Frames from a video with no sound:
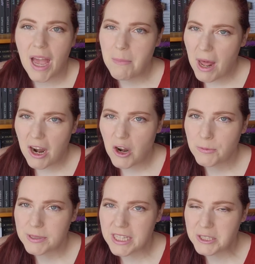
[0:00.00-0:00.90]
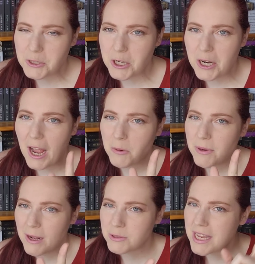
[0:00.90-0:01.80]
I'm not 100% sure how you
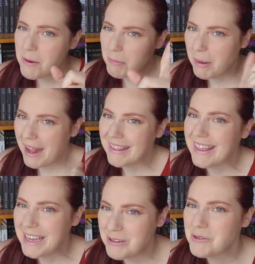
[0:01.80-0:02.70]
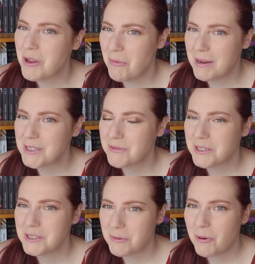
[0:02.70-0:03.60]
pronounce it, but thank you so much
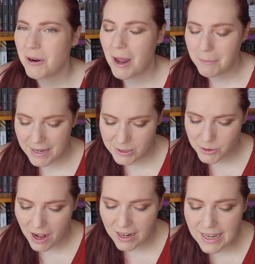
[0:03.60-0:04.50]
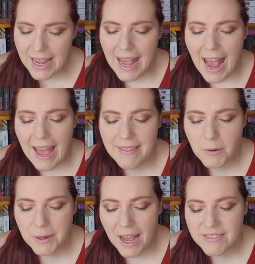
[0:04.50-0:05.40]
for your support on Patreon. And
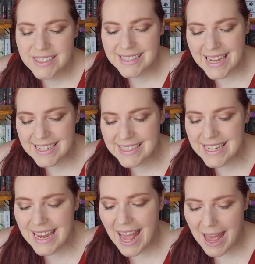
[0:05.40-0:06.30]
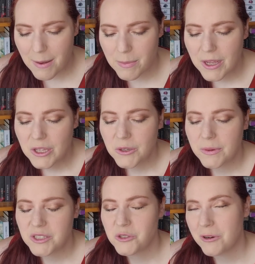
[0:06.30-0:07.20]
then we have Stacy M,
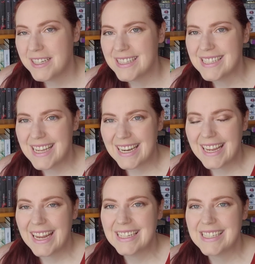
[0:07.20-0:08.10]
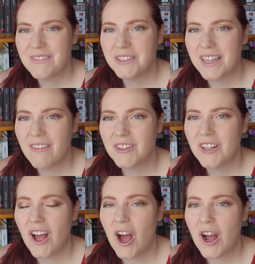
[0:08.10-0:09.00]
who has joined at the Dedicated Diva
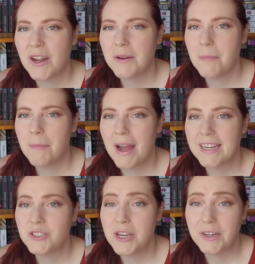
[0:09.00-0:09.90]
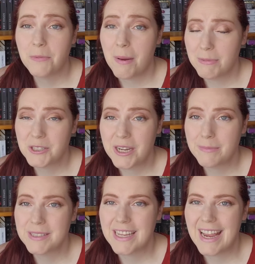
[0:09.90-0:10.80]
level on my channel
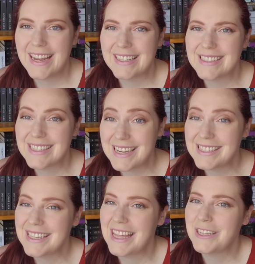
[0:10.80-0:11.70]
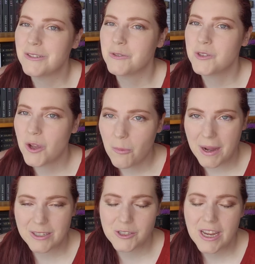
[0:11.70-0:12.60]
memberships. And Stacy, thank you so
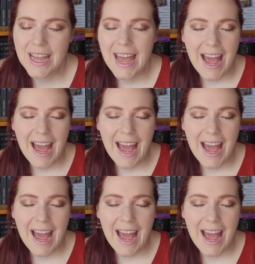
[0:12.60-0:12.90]
much.